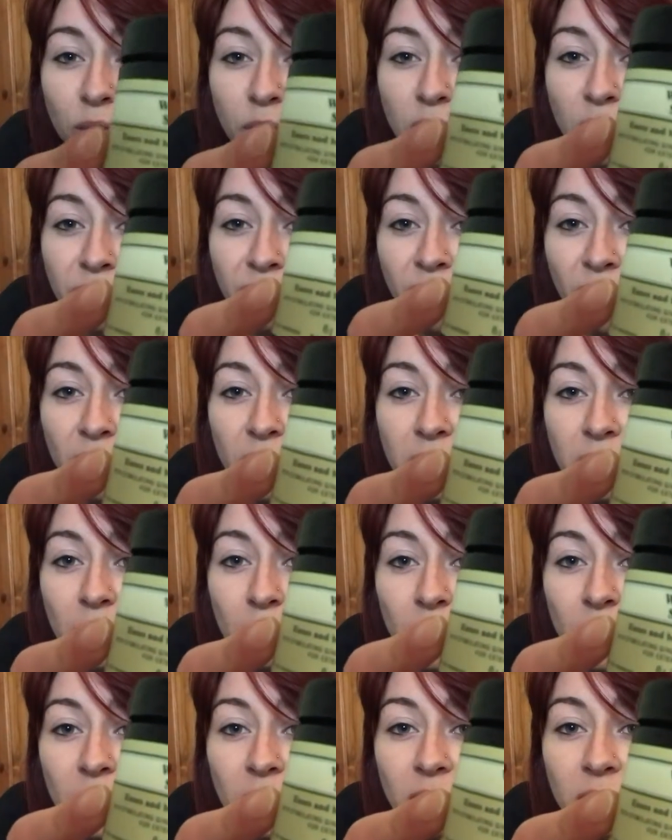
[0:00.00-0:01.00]
which is very
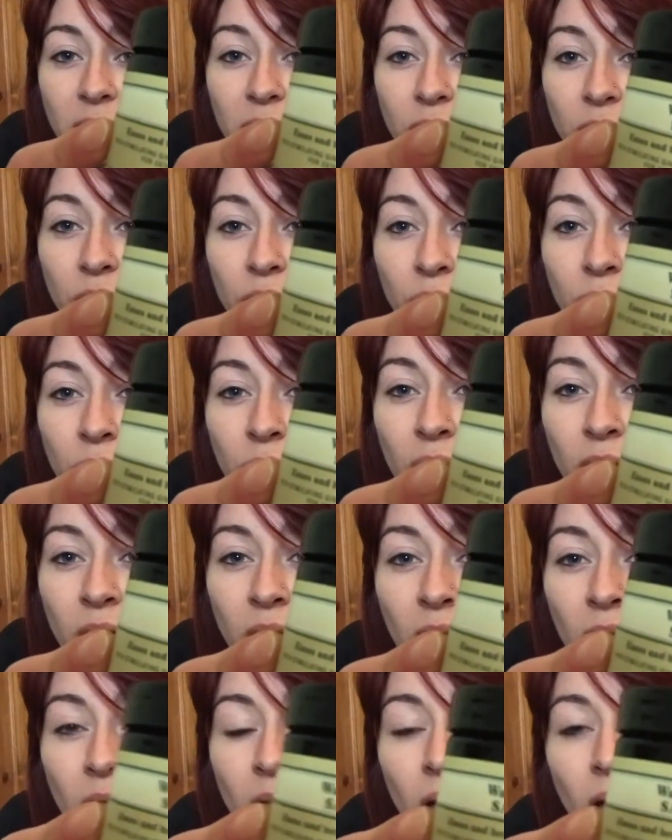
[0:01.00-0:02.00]
similar to
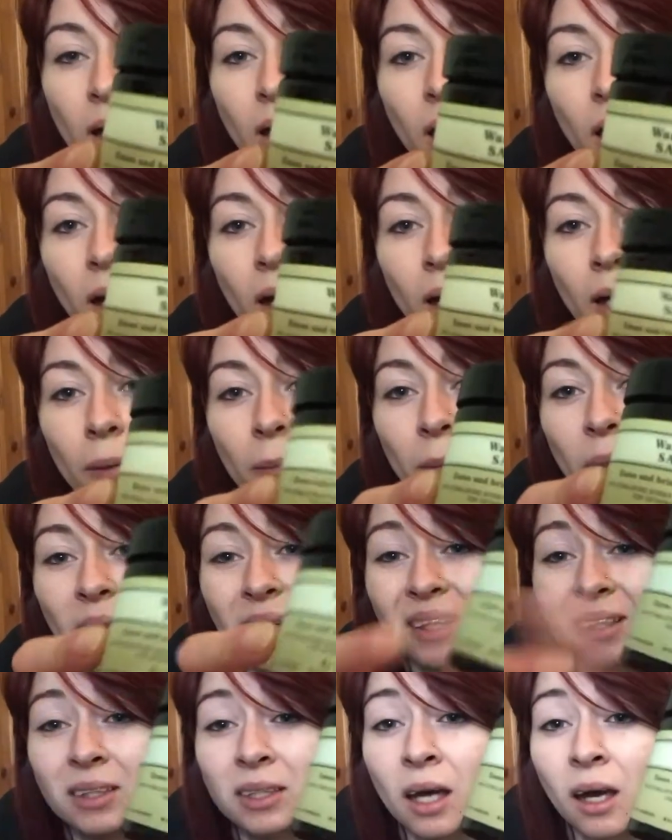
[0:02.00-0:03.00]

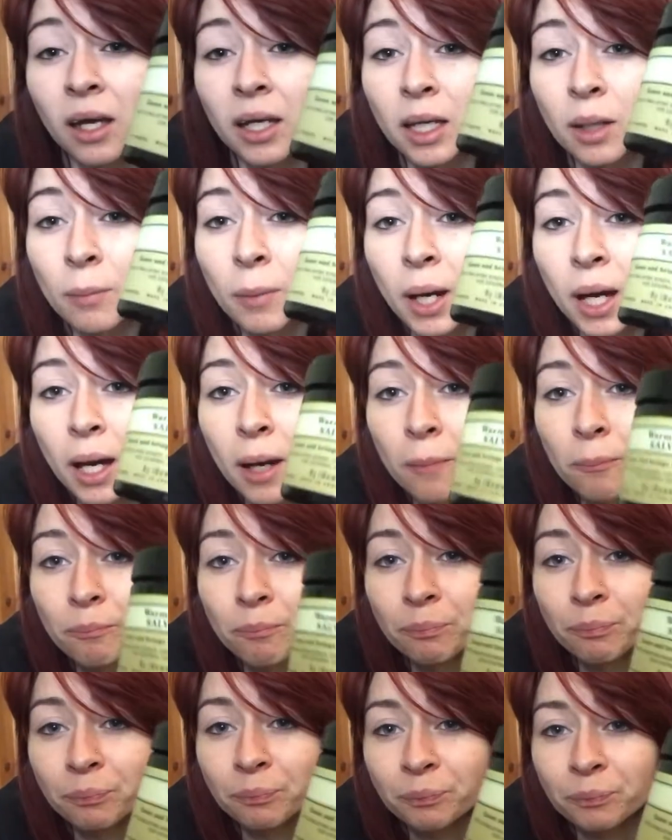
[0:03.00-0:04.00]
like Tiger Balm
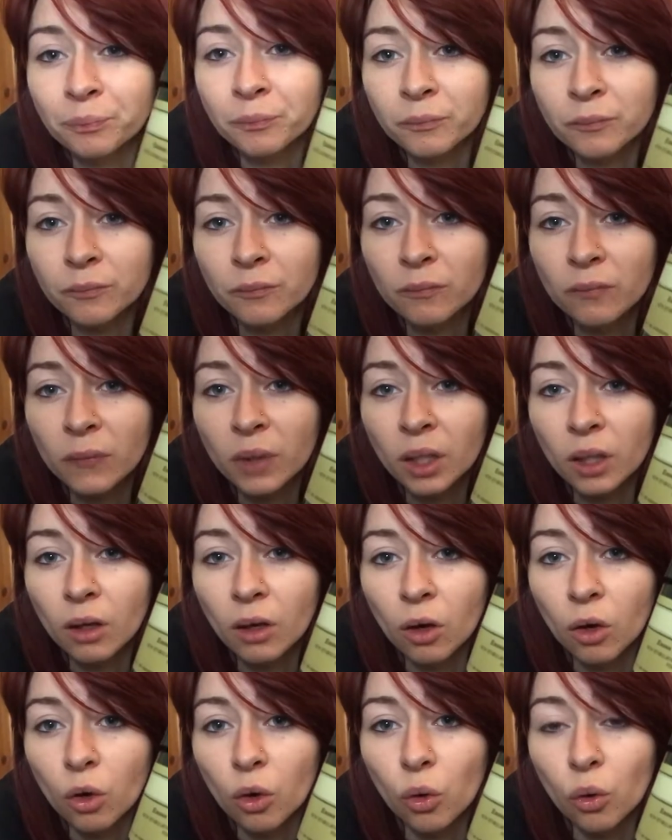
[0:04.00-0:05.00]

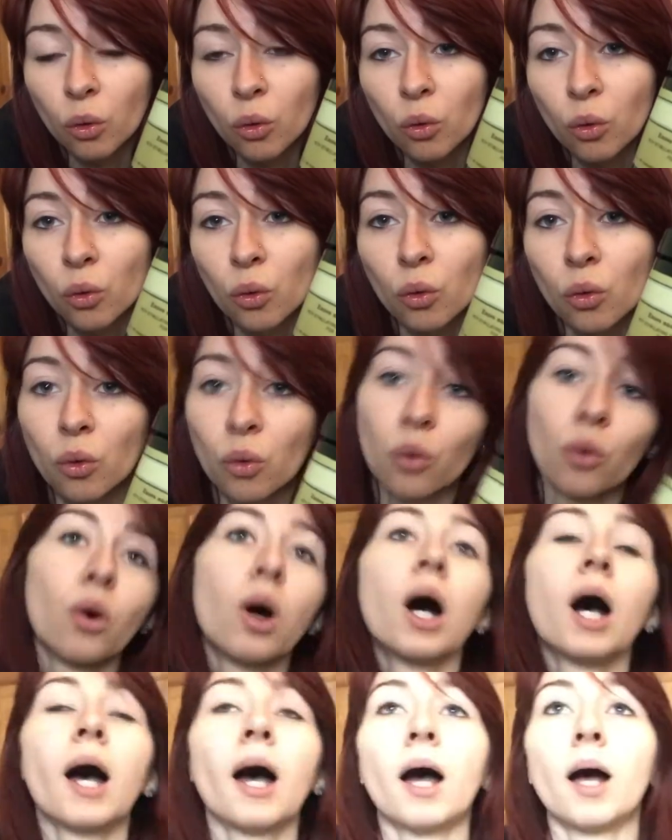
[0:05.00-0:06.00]
or
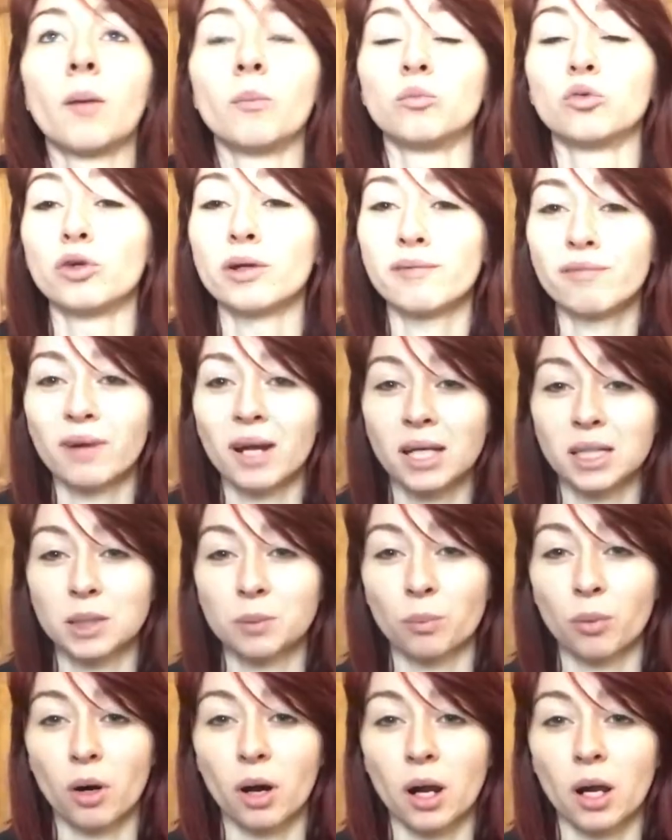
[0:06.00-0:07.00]
Reflex
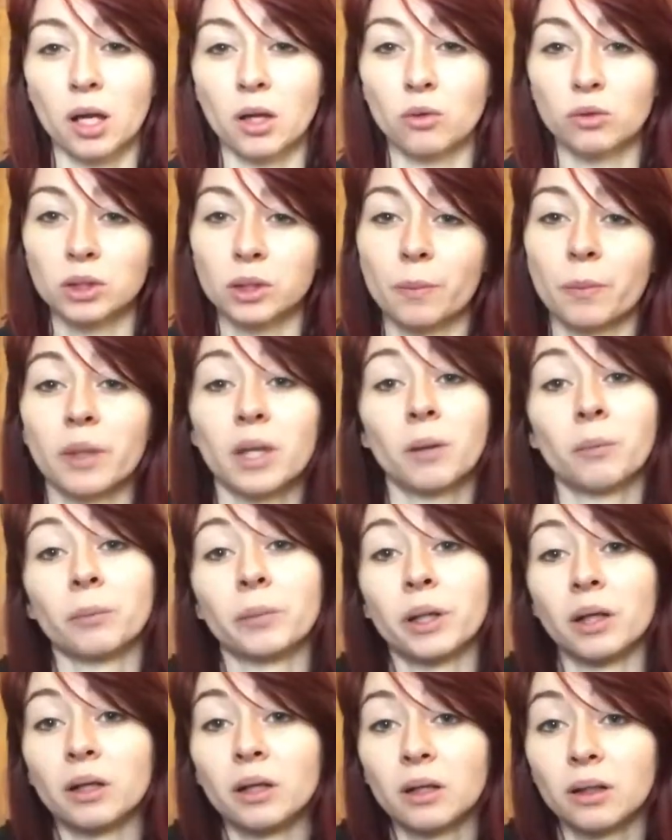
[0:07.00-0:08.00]
Spray or something,
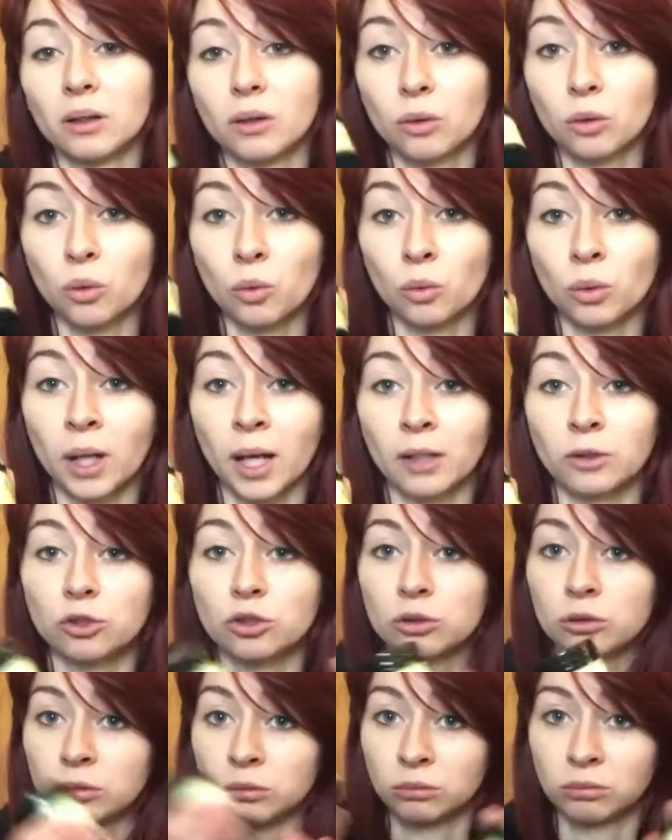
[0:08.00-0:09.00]
but all
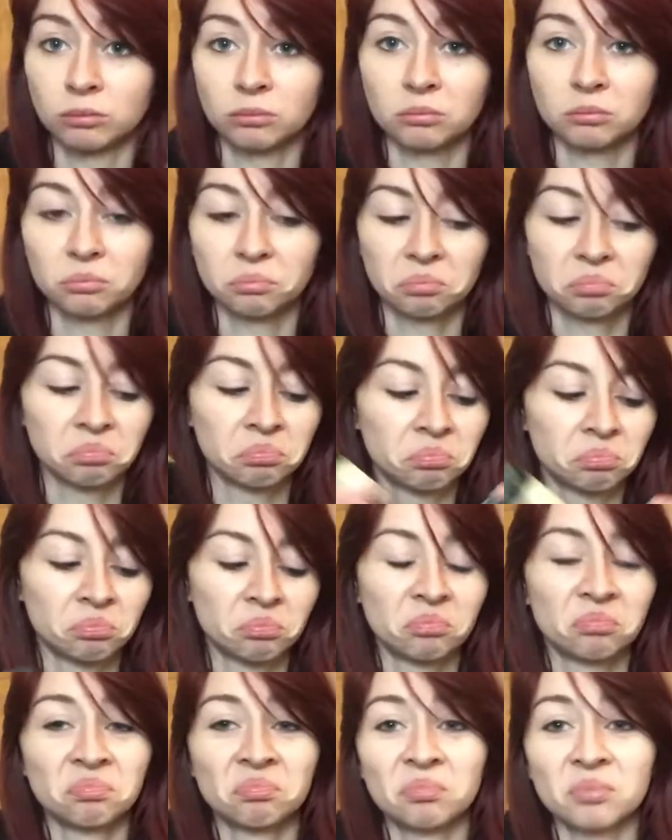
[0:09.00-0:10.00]
natural.
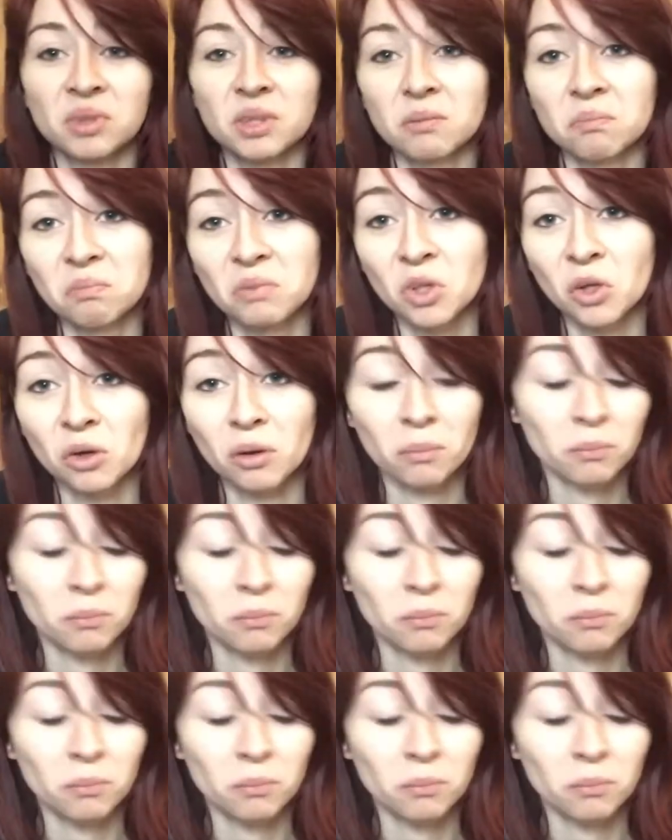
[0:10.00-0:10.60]
Not